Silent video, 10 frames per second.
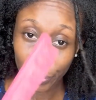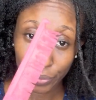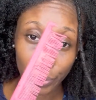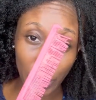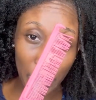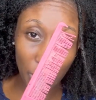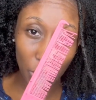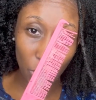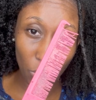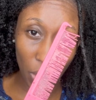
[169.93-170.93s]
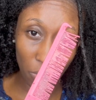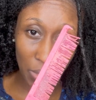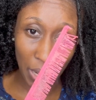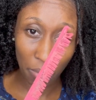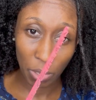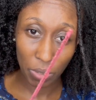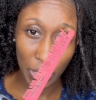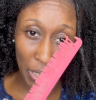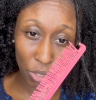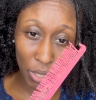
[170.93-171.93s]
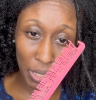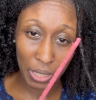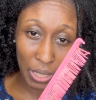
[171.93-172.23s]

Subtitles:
These are the two combs that I'm using. As you can see,